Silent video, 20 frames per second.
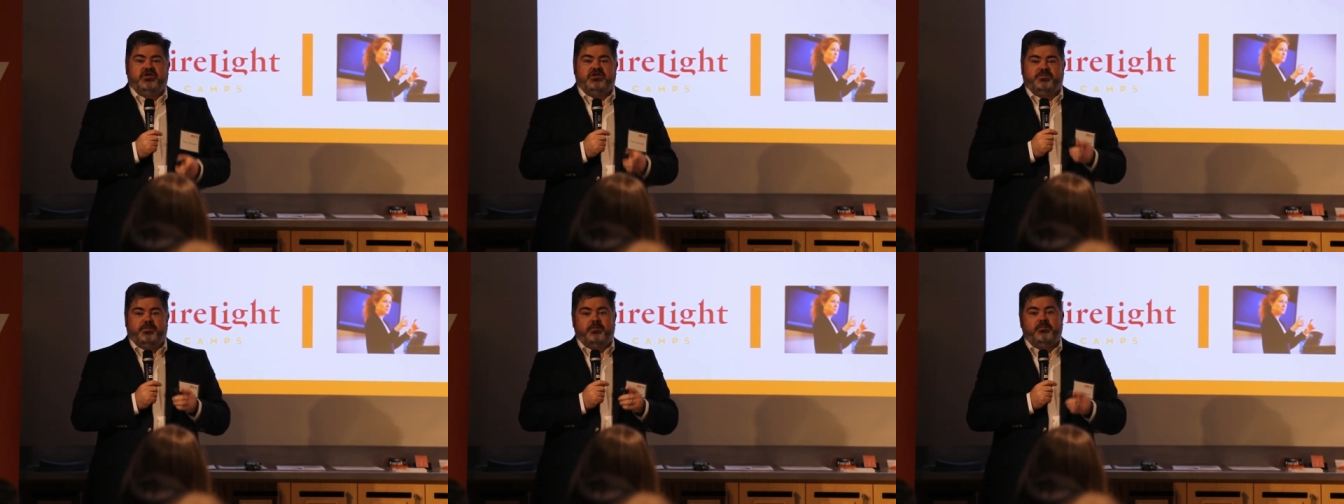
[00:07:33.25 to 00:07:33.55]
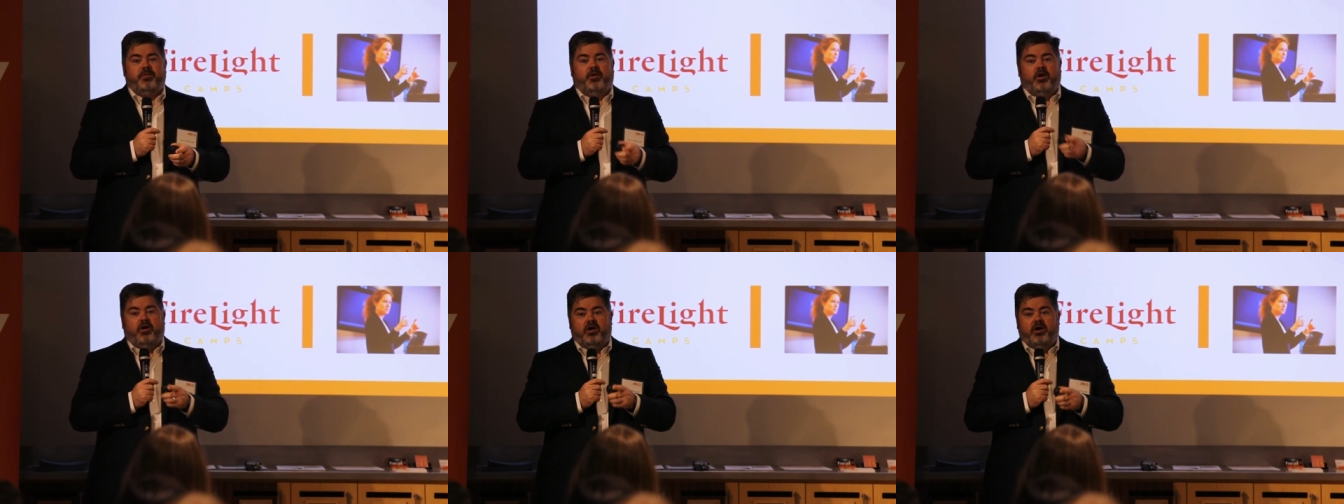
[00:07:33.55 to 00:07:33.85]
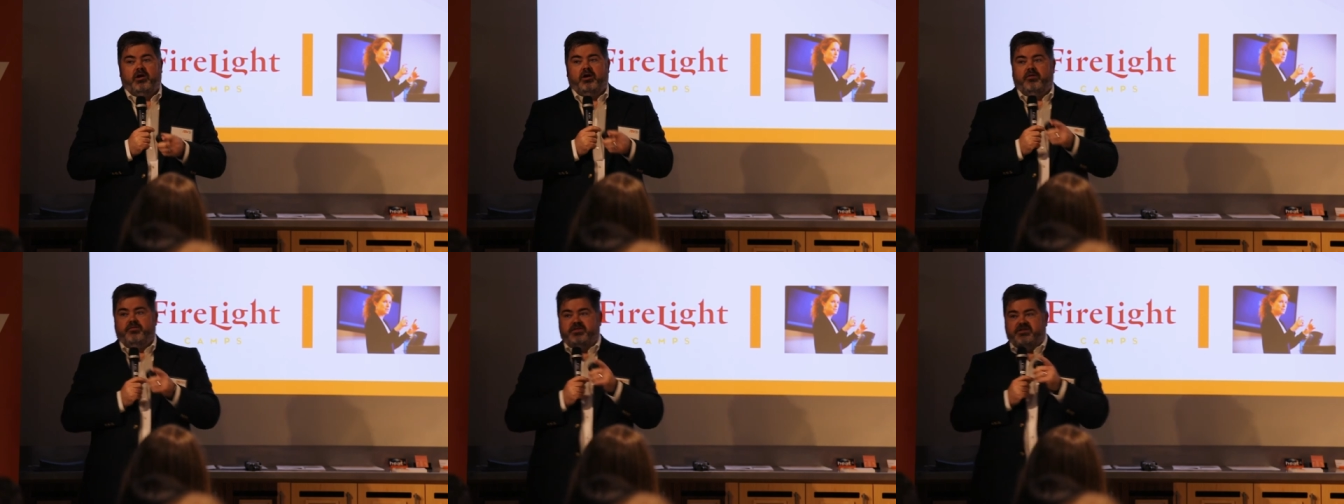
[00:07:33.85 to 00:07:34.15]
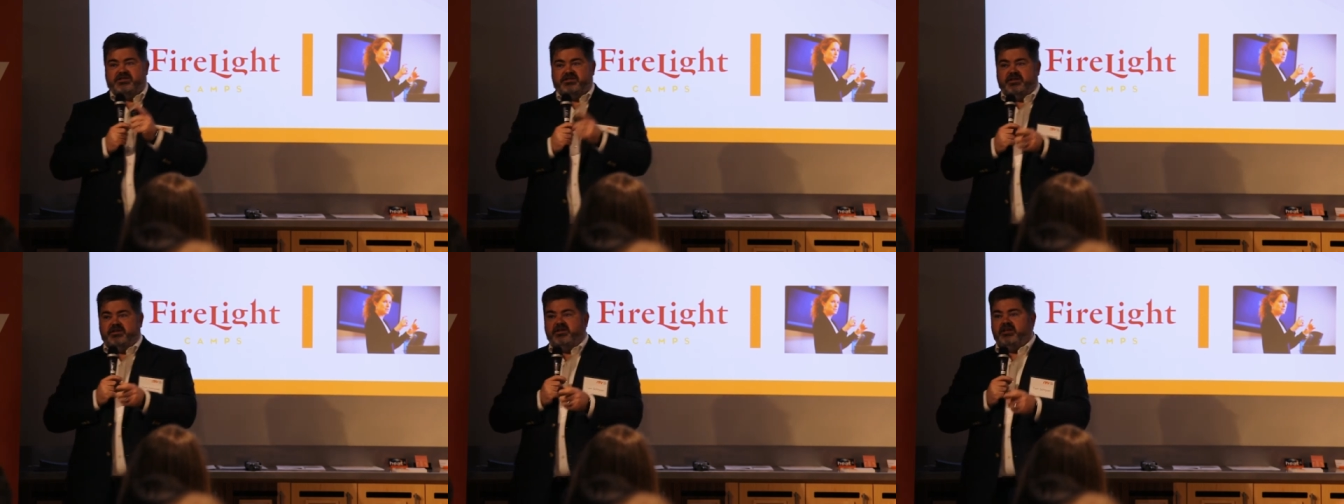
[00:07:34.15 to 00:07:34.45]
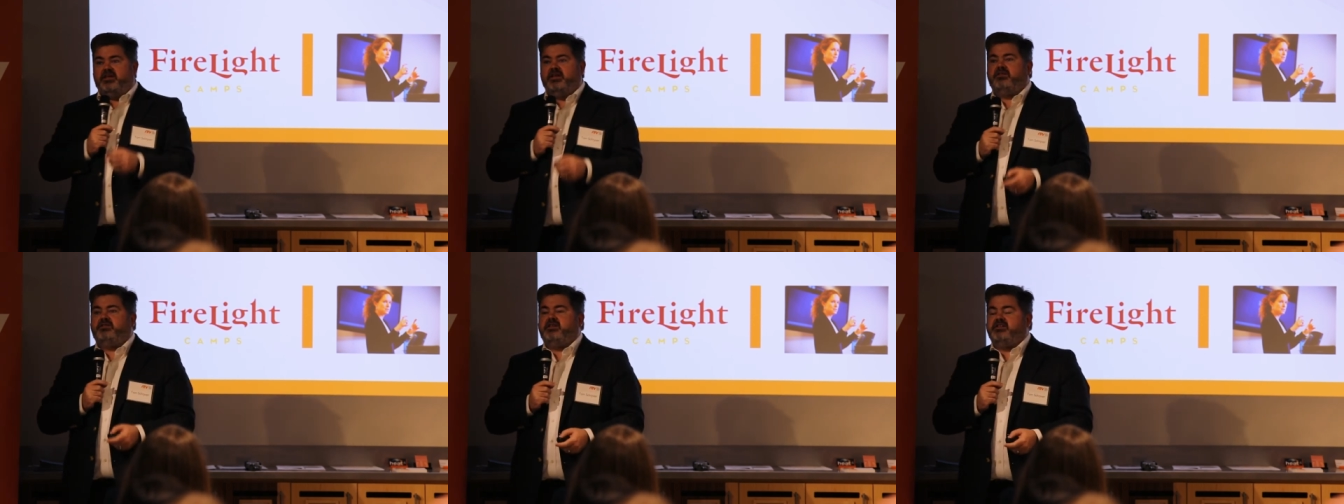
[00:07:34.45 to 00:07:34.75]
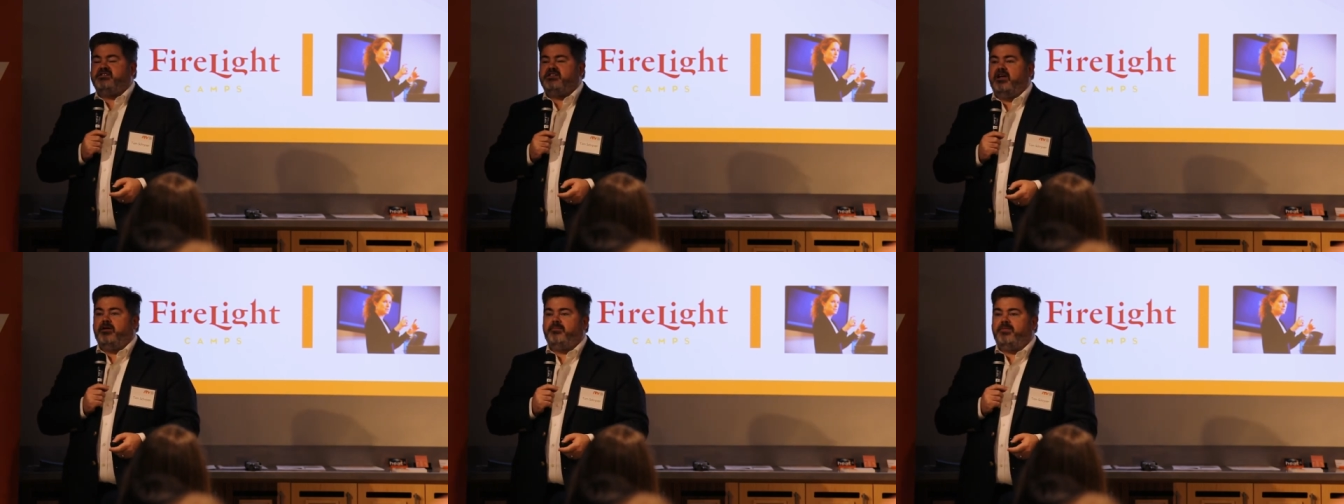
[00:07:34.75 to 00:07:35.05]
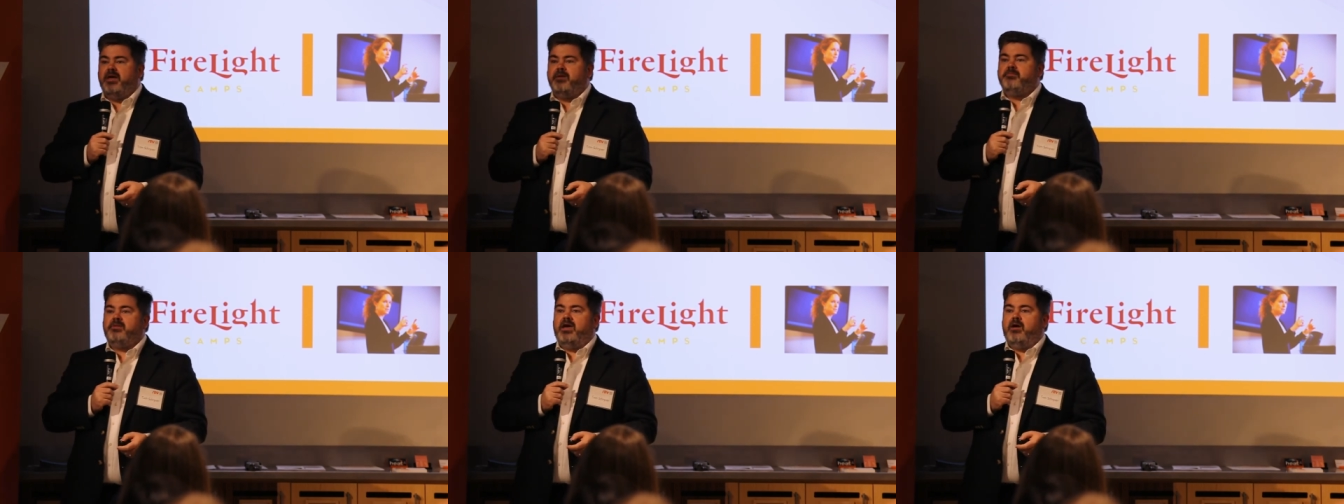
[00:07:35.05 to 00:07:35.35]
has been part of the syndicate that's helped
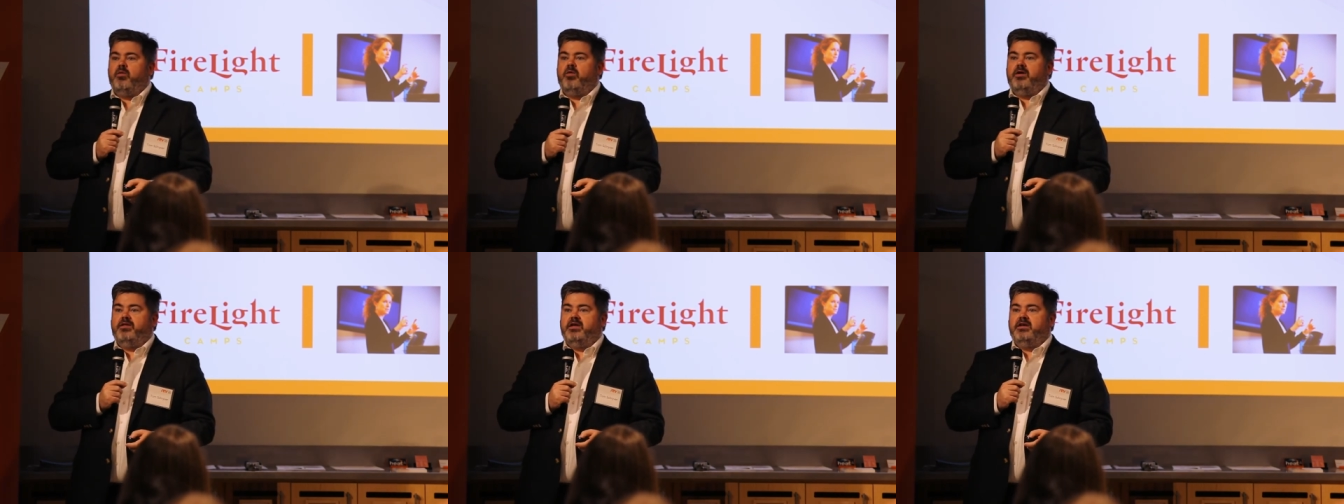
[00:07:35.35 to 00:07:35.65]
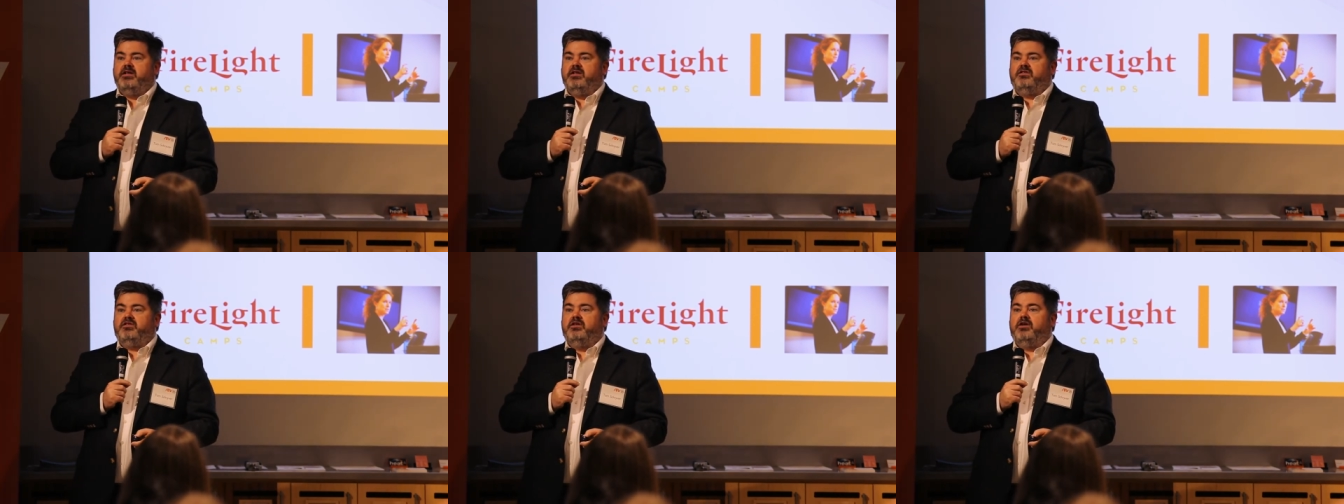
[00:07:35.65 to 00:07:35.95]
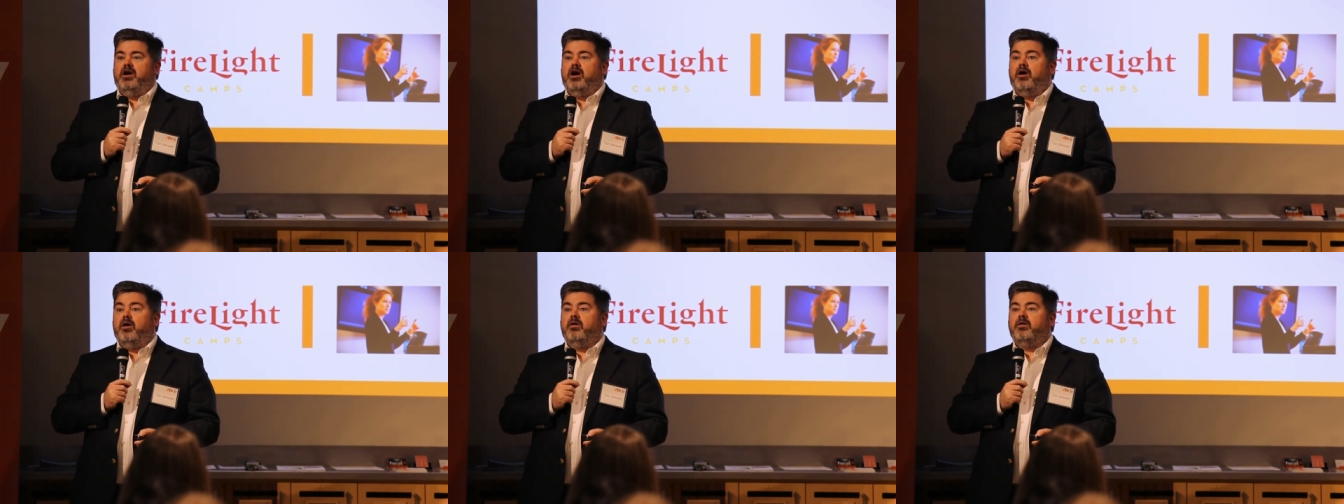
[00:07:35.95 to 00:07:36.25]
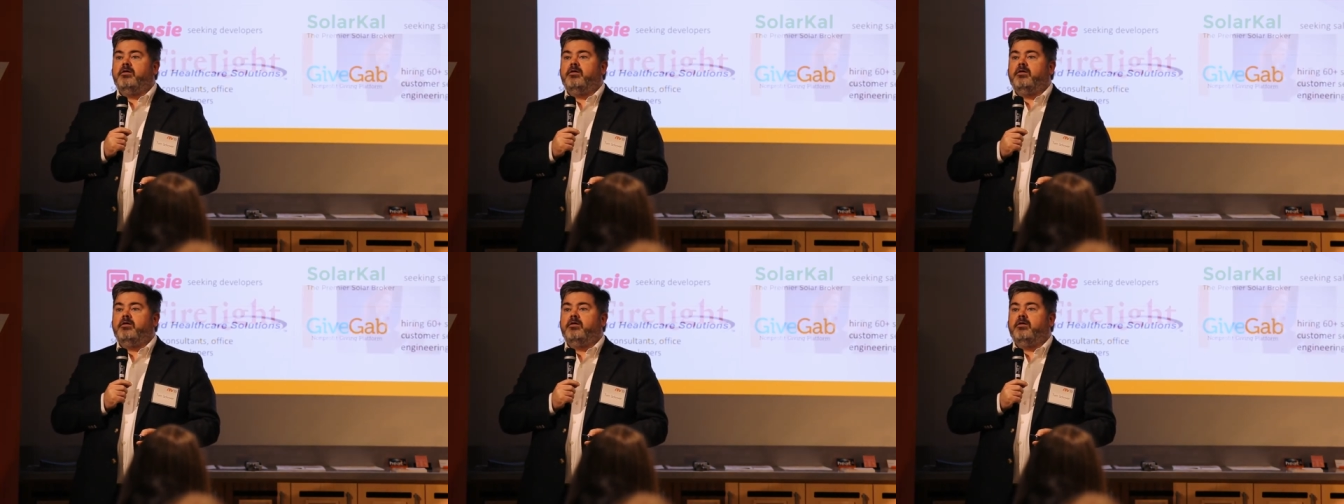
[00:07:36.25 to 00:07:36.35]
them get where they need to go.